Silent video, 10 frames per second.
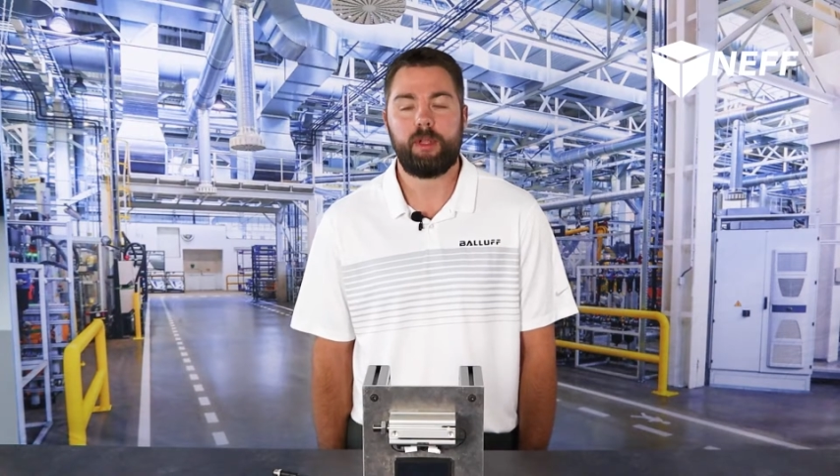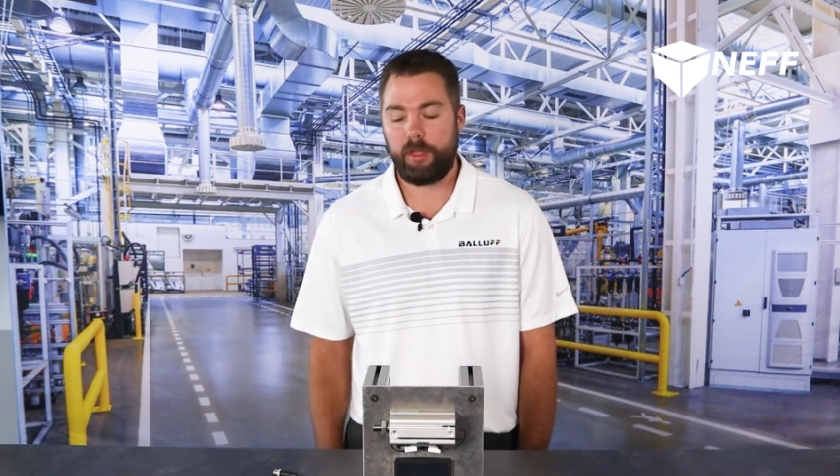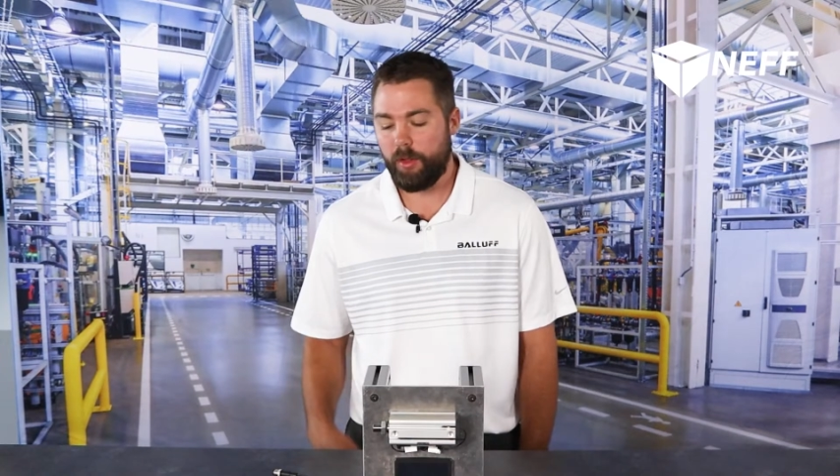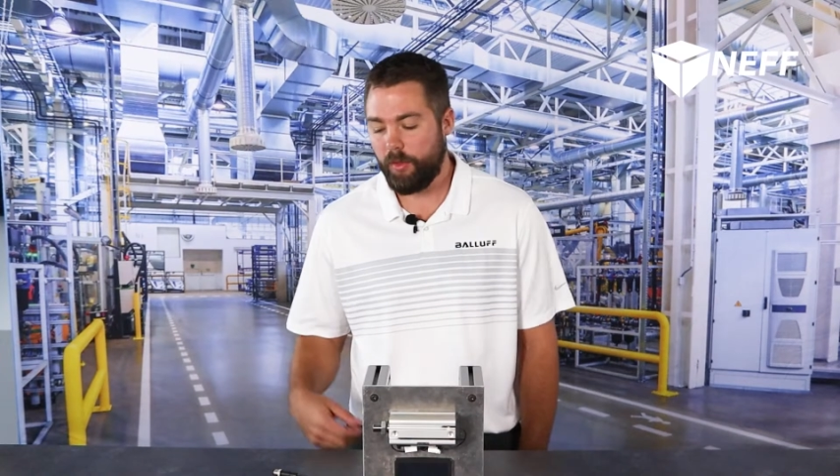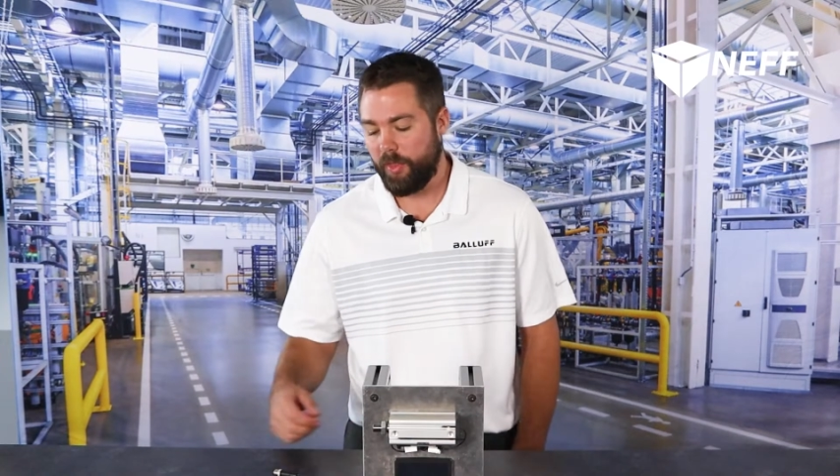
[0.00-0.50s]

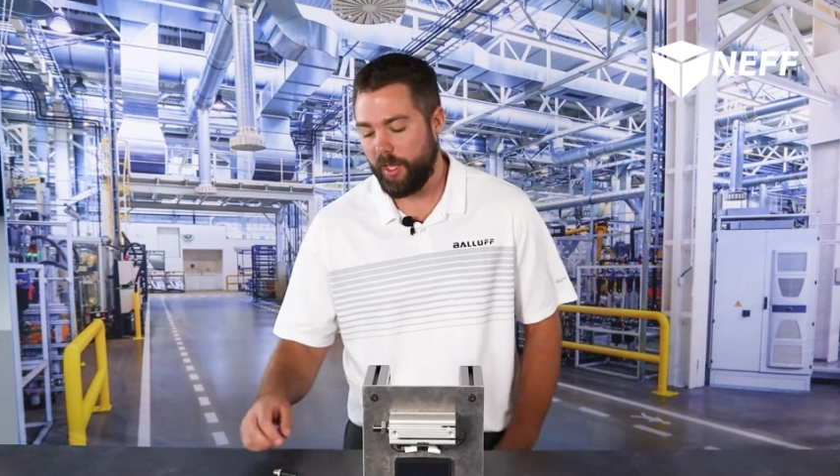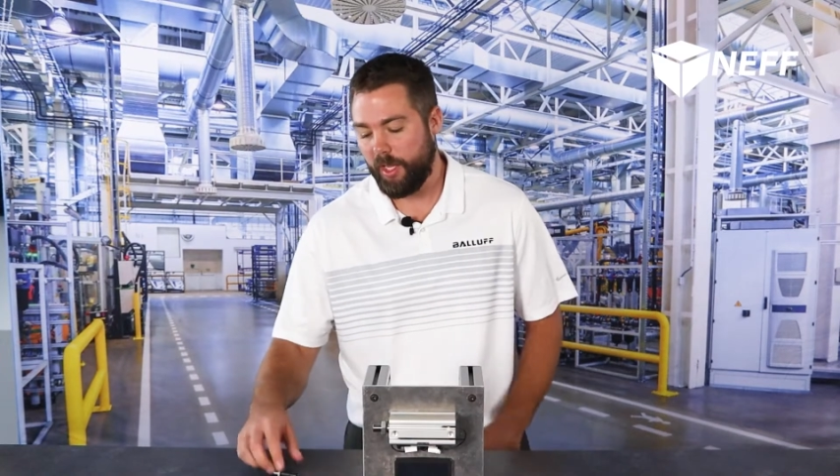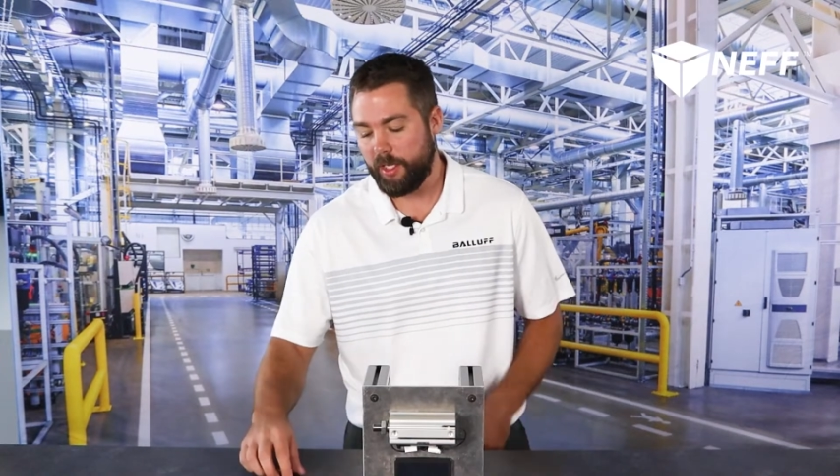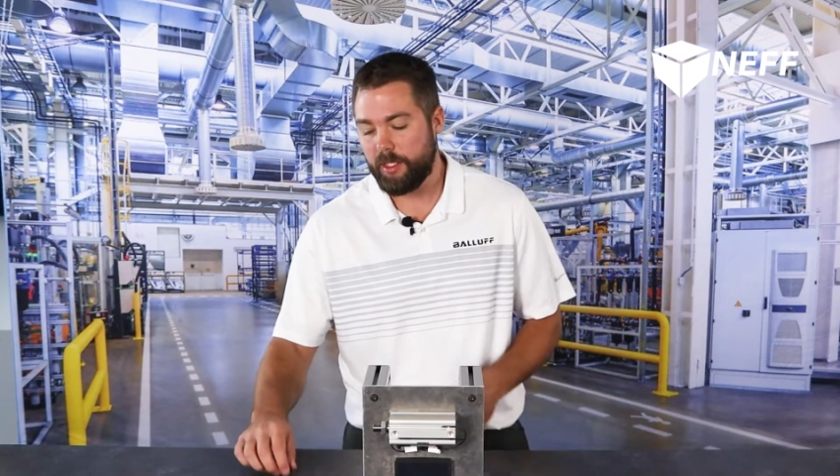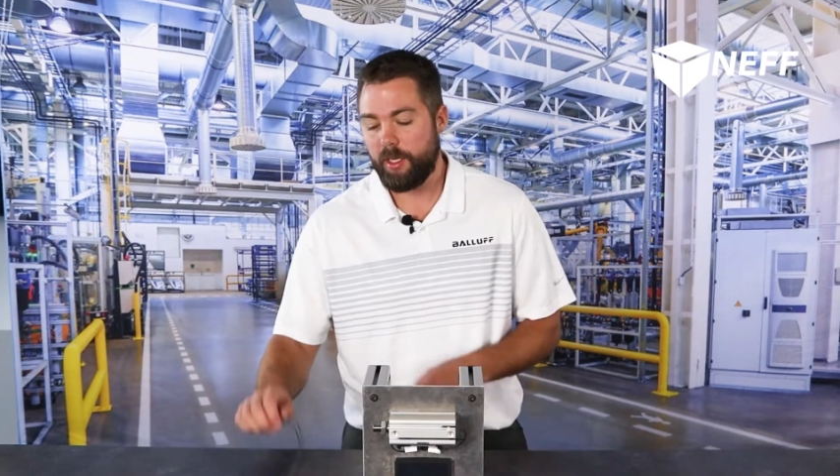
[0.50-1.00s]
The other thing
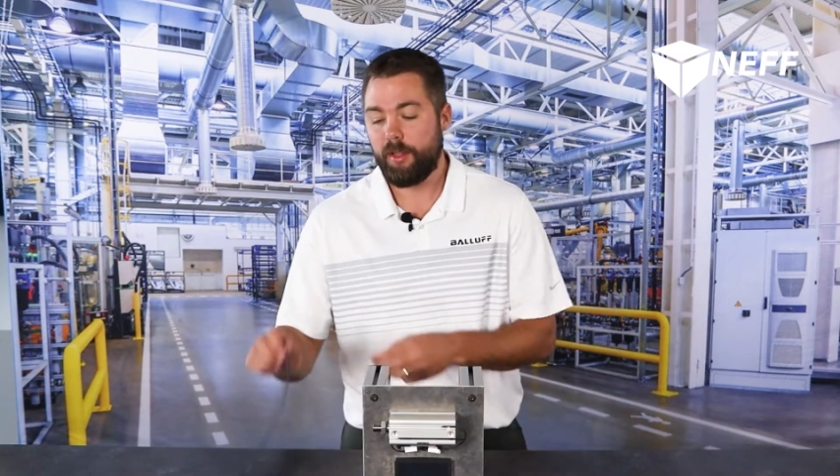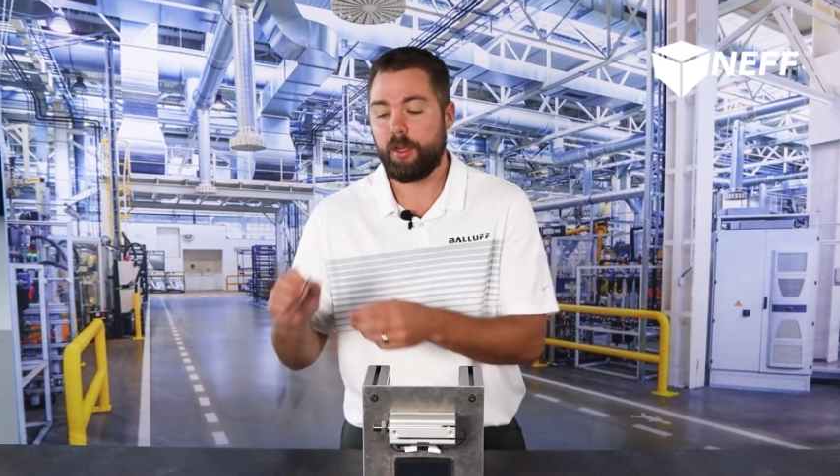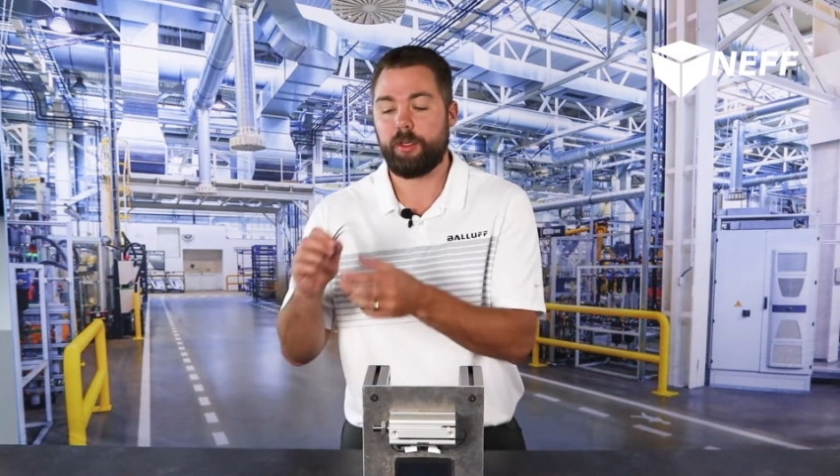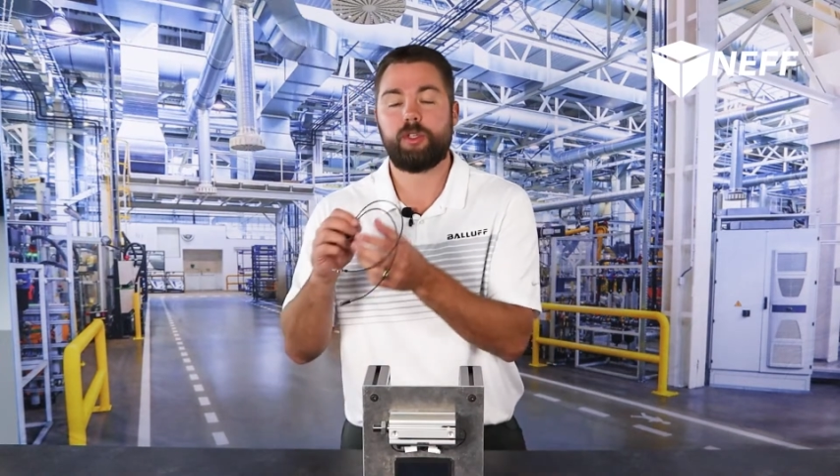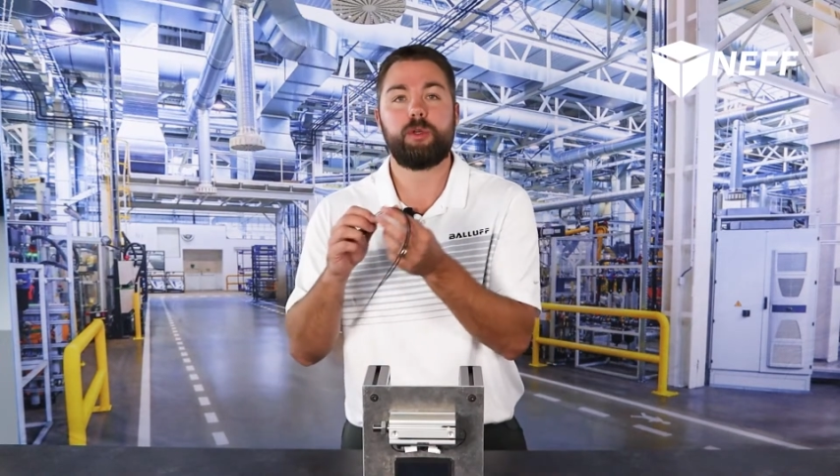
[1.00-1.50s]
is,
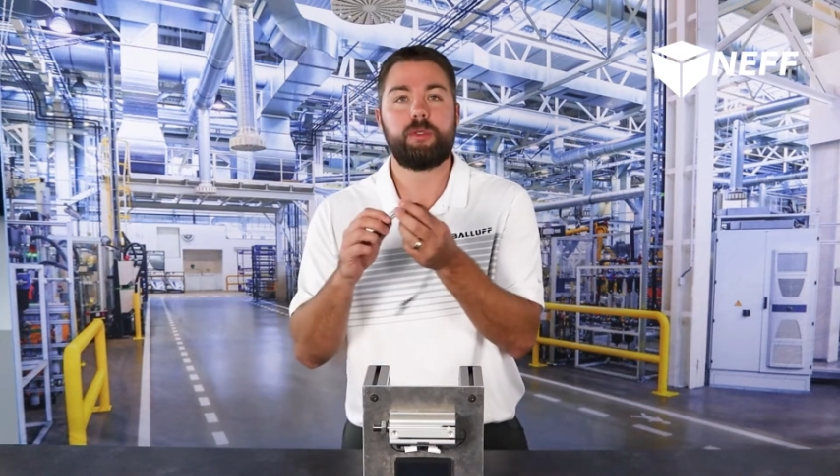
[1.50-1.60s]
there are two